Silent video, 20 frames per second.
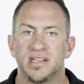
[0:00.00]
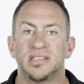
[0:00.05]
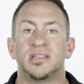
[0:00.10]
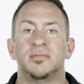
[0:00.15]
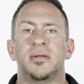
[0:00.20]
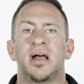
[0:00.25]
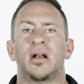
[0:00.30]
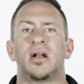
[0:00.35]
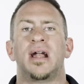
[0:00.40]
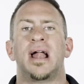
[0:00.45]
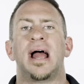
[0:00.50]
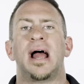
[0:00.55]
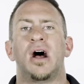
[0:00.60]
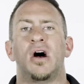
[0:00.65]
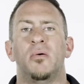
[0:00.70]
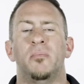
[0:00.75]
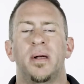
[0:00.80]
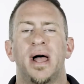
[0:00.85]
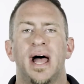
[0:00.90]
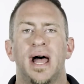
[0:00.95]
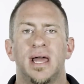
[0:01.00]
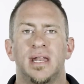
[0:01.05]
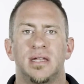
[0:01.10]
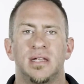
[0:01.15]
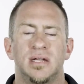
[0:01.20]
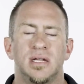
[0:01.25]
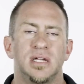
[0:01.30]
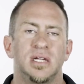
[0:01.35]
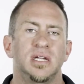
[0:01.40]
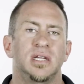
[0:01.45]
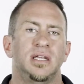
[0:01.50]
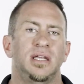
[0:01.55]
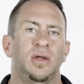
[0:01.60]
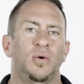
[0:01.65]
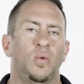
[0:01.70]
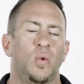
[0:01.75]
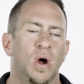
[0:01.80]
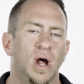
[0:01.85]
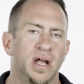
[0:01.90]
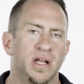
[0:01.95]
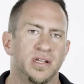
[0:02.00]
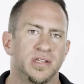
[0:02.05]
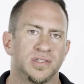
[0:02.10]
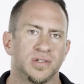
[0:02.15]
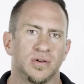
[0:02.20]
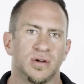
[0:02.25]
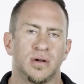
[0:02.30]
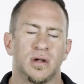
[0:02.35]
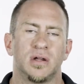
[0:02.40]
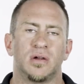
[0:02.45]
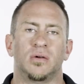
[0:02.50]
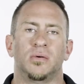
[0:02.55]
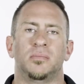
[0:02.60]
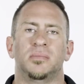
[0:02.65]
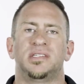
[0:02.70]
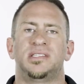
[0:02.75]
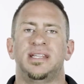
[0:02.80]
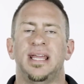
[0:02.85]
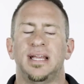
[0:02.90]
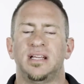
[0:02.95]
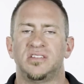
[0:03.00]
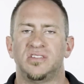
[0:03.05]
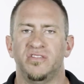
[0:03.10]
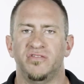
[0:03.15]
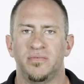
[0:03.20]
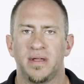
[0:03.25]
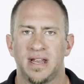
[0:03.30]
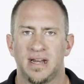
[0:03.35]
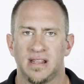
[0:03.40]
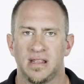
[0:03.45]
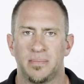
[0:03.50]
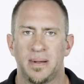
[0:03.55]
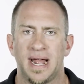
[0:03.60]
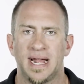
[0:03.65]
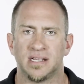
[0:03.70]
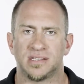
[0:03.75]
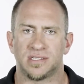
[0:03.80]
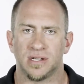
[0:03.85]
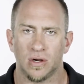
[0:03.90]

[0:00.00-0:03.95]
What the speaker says: Doesn't matter how bad it was or mistakes you've made in the past.